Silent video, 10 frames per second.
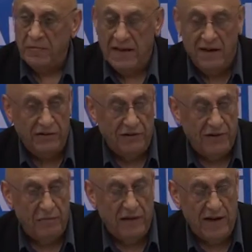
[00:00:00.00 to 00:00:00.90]
and this is
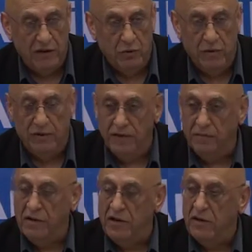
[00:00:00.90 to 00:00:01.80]
something I do in this
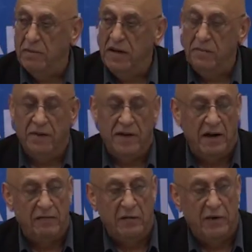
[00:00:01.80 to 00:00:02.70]
part of the paper that
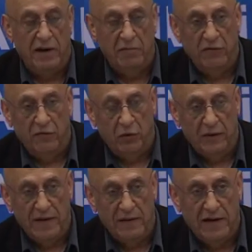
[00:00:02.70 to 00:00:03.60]
I've never done
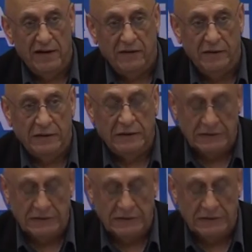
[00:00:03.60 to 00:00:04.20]
before, and that is,